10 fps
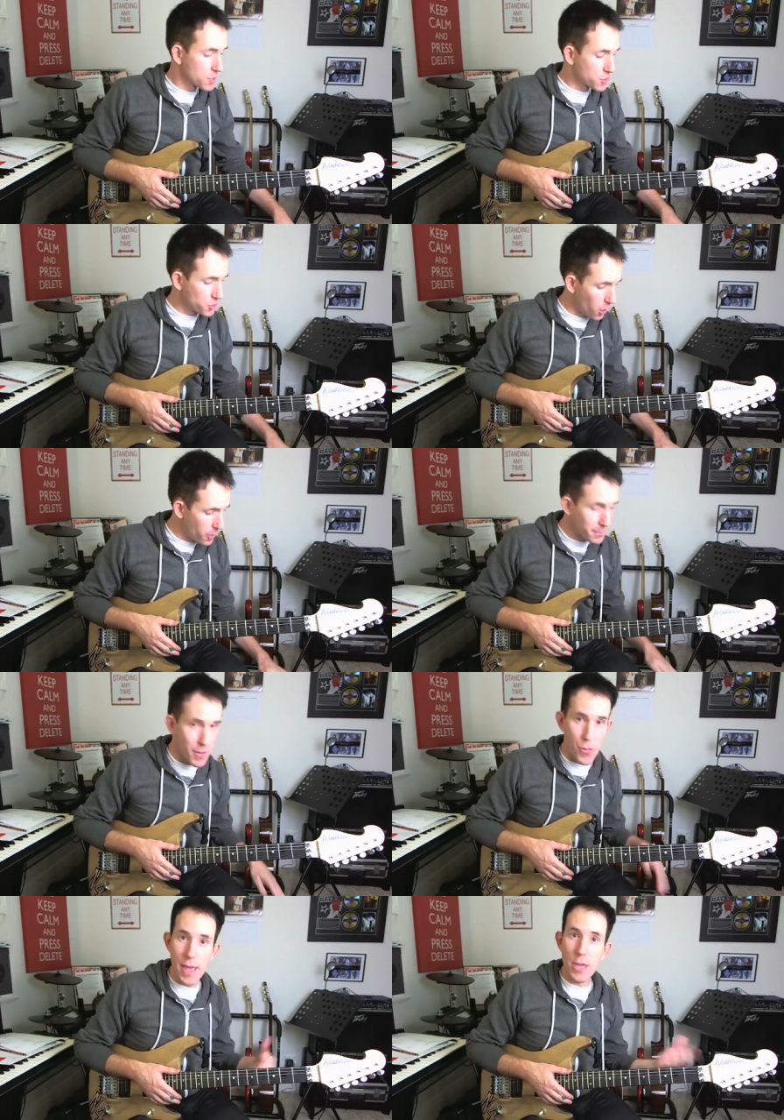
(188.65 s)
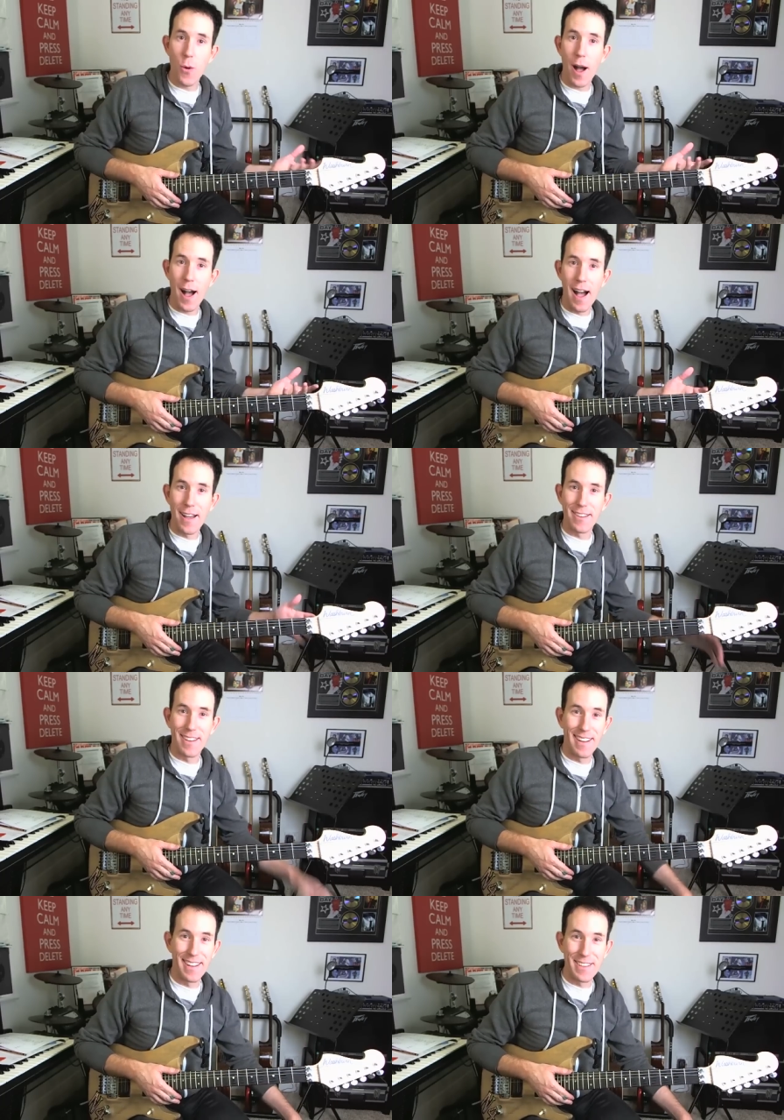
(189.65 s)
So there you are.
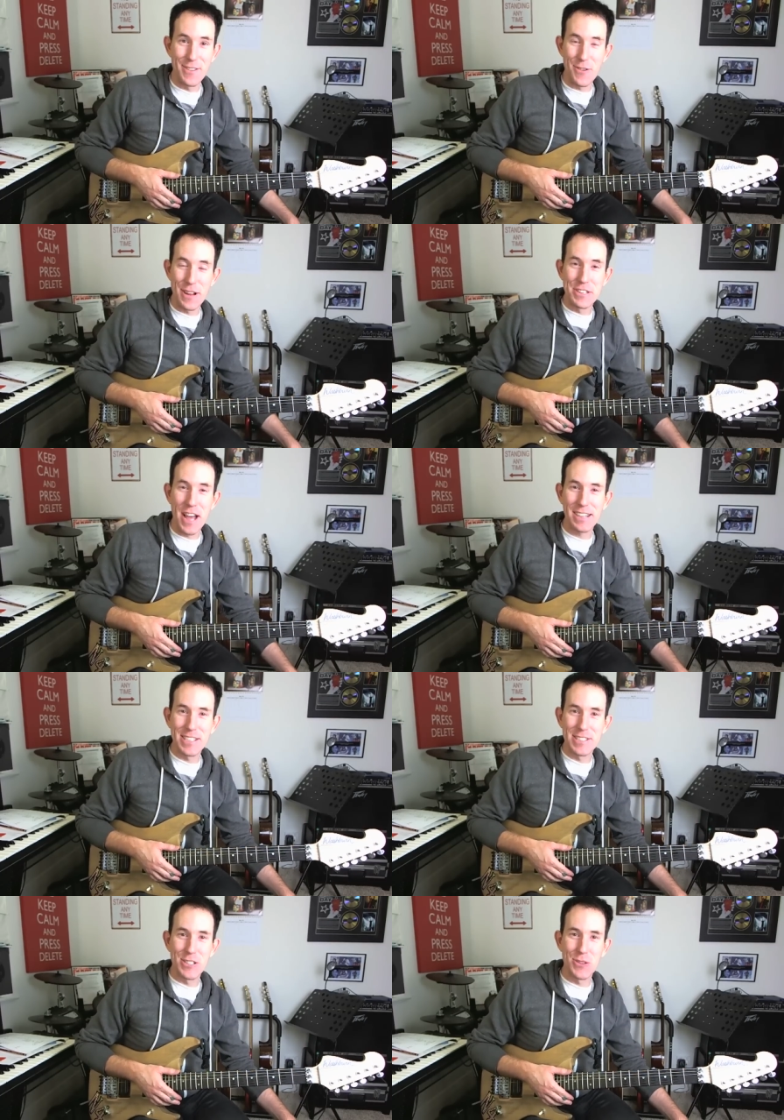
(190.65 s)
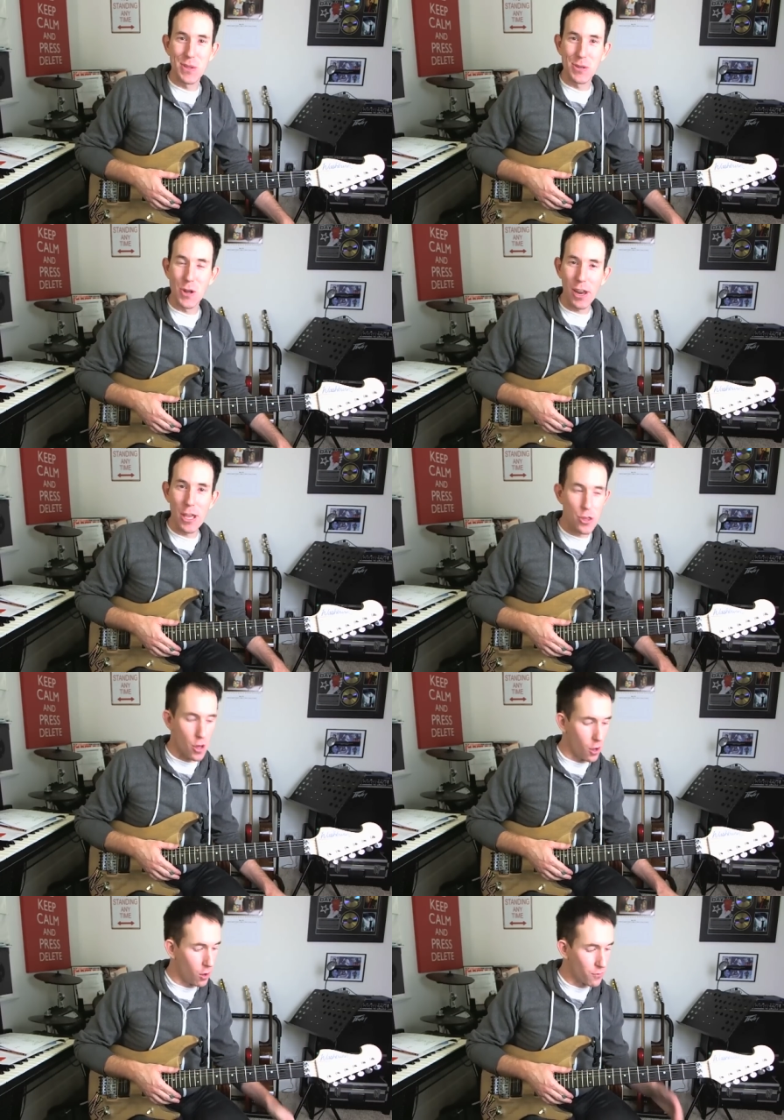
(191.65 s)
Uh, you're inducted to the knowledge
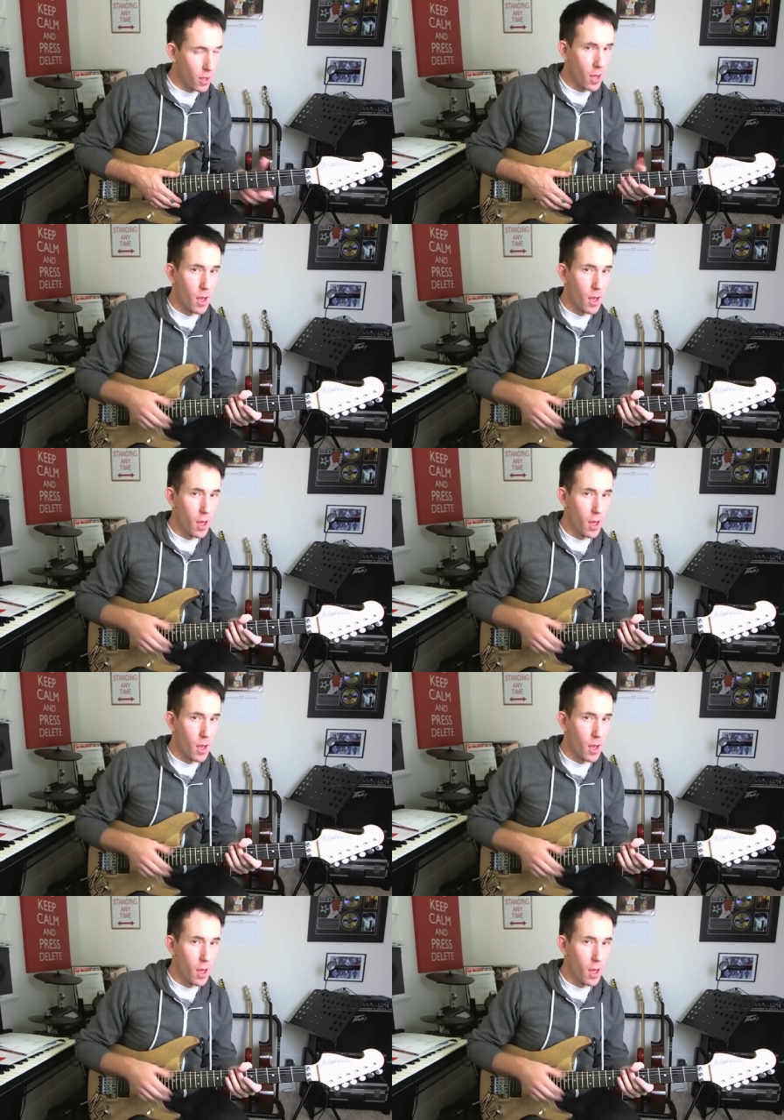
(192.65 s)
of